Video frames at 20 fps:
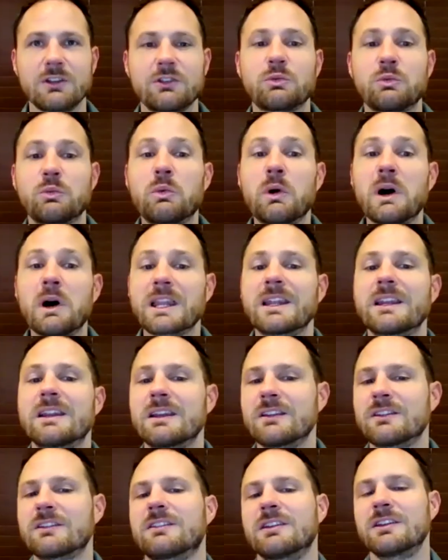what it
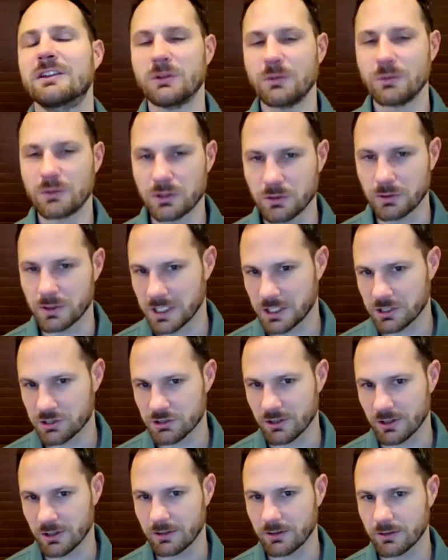is that you do in
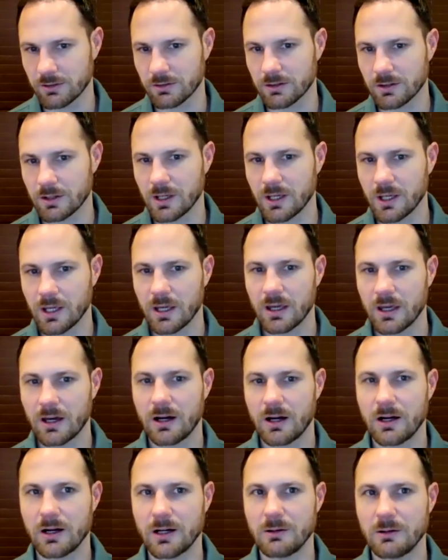insurance,
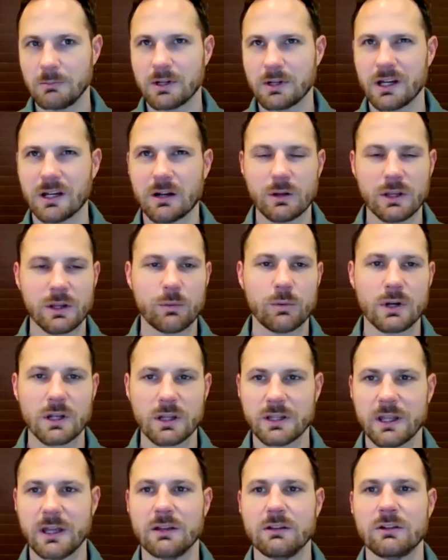kind of like what
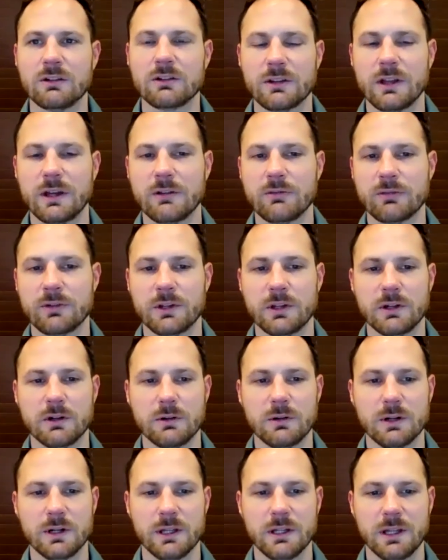a day looks like for
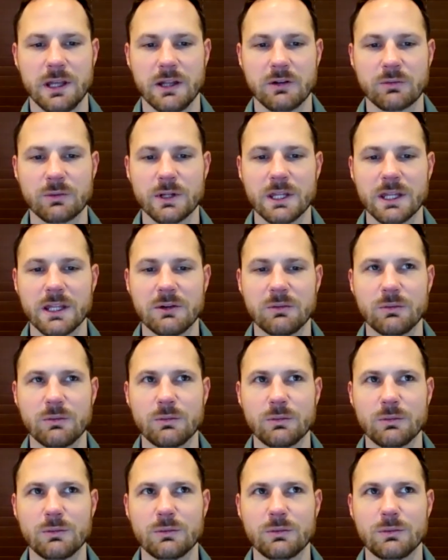you, and really
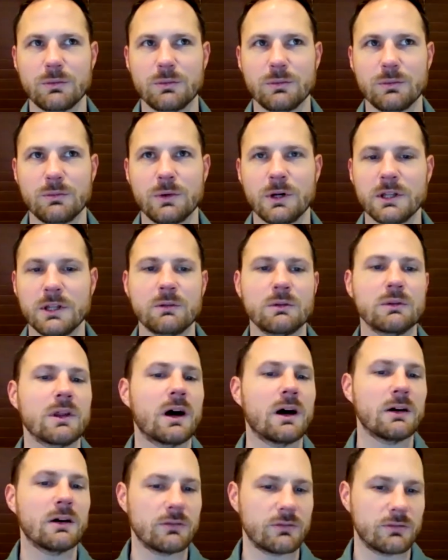what you
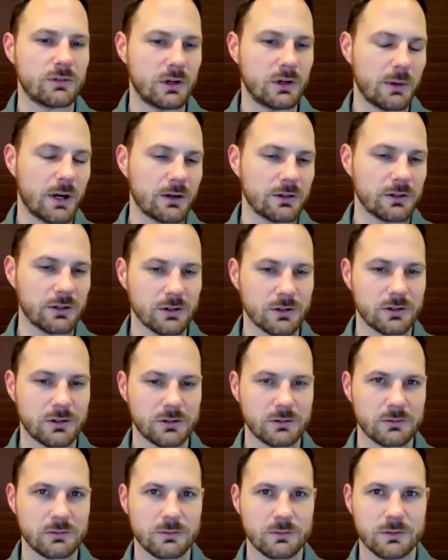love about your
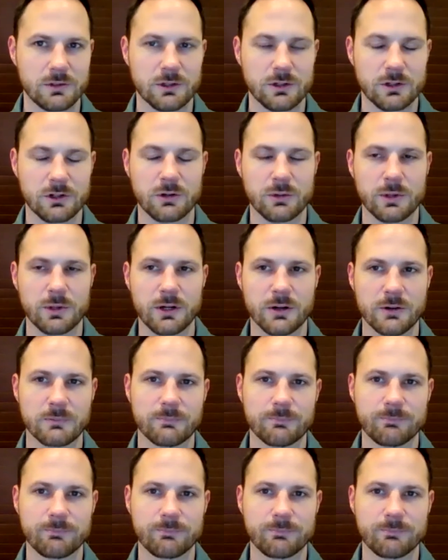career.